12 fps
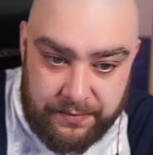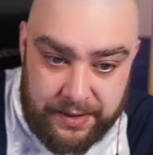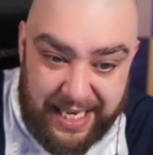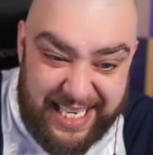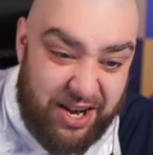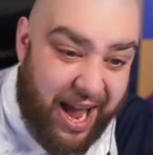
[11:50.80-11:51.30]

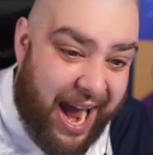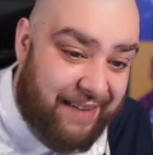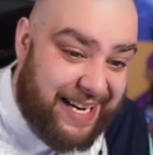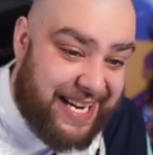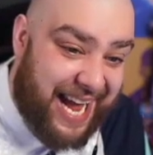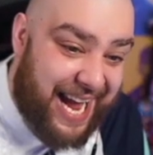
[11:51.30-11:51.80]
He's got Harry
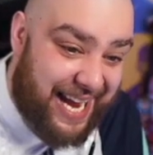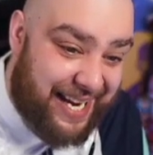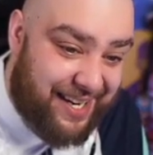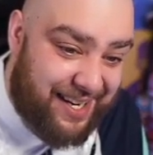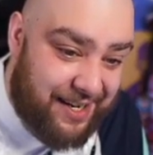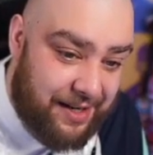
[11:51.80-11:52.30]

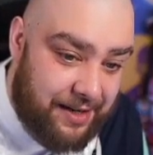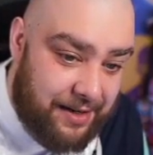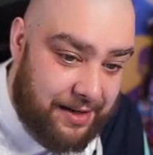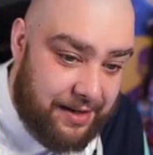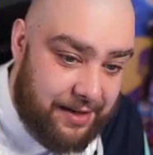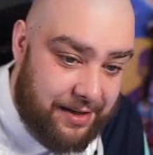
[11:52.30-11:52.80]
Kane,
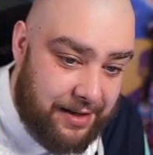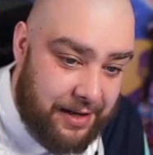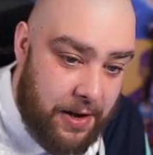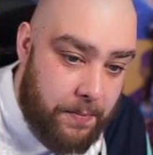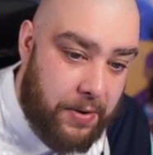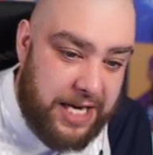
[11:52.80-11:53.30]

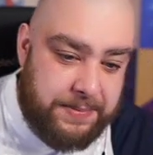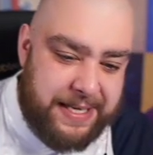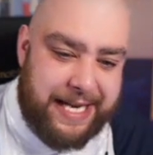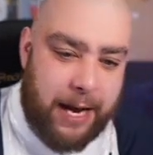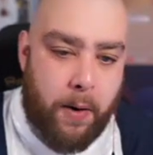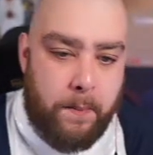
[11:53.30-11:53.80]
but he's missed
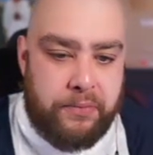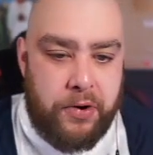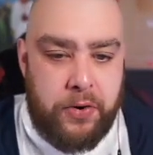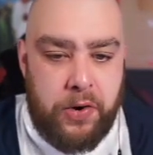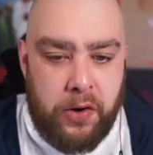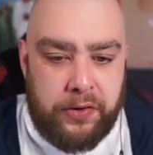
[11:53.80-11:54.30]
out on
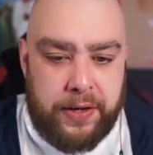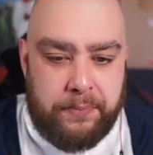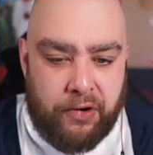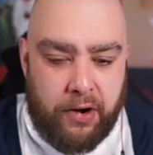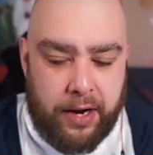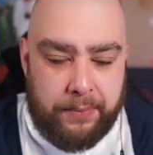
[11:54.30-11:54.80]
Bruno De
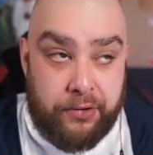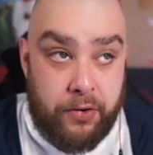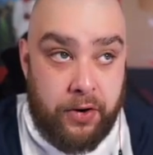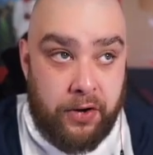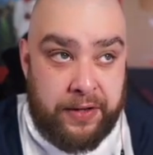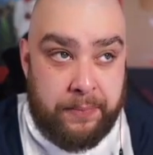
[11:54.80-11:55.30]
Bruyne,
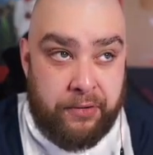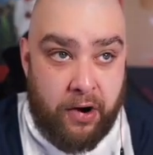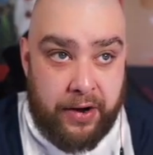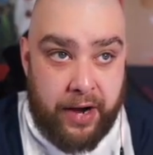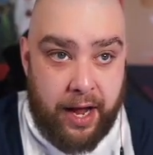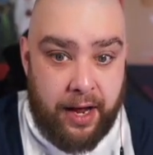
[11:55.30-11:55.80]
Bruno De
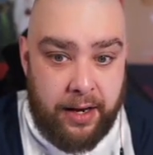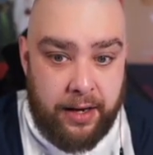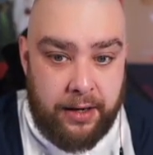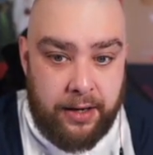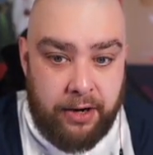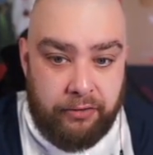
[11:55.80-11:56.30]
Bruyne,
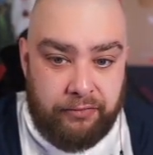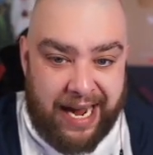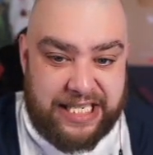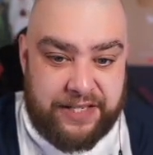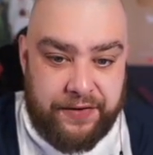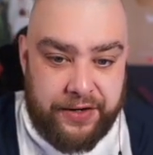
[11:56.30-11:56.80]

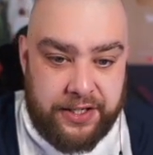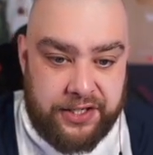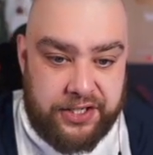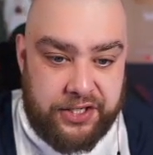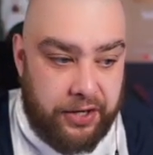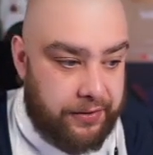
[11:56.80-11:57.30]
Rashford and
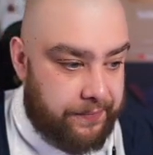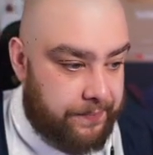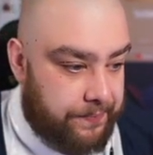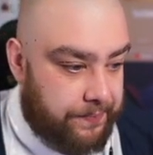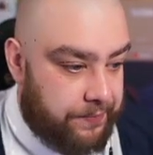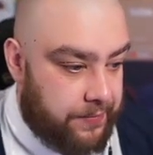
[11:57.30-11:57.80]
Son.
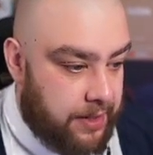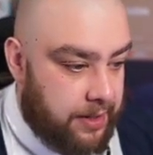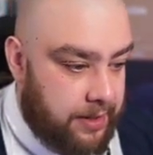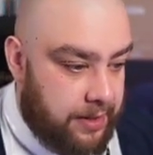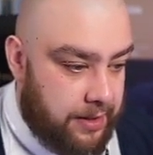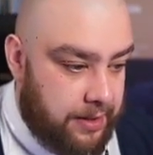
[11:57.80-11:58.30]

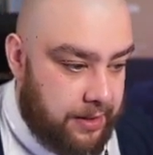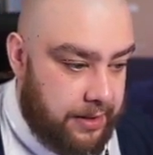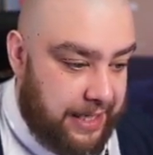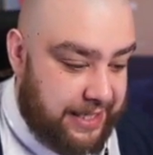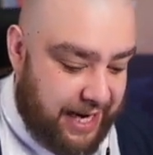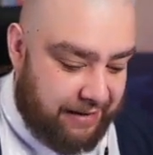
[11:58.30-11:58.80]

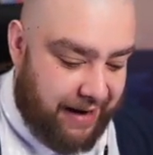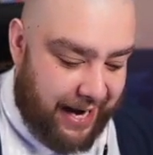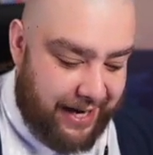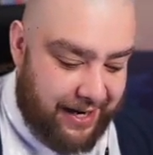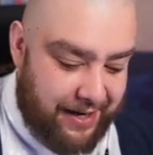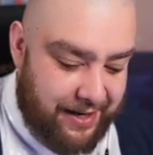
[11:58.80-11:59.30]
Is that right?